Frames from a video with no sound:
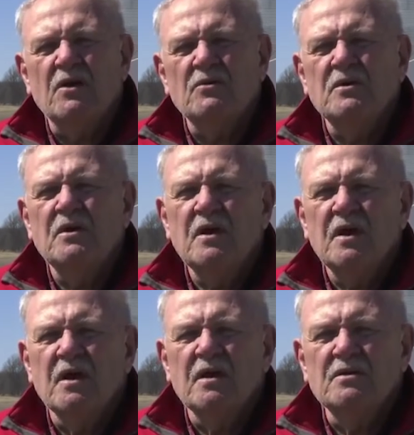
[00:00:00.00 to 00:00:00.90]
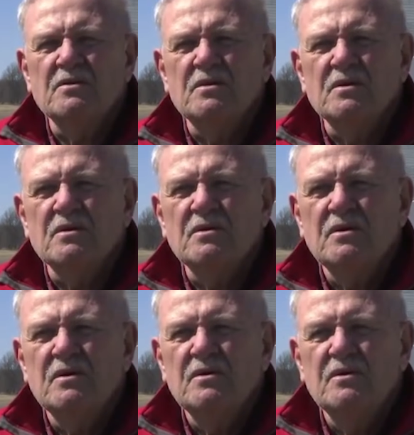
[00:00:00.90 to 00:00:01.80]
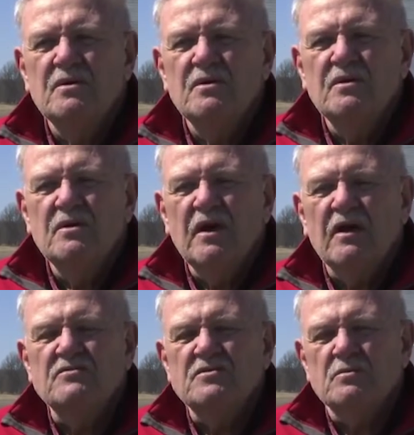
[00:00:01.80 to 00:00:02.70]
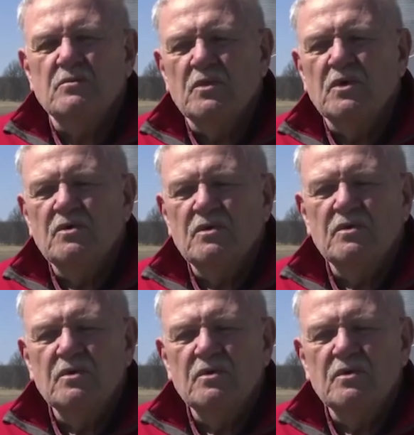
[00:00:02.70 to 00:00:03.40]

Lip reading: down and have some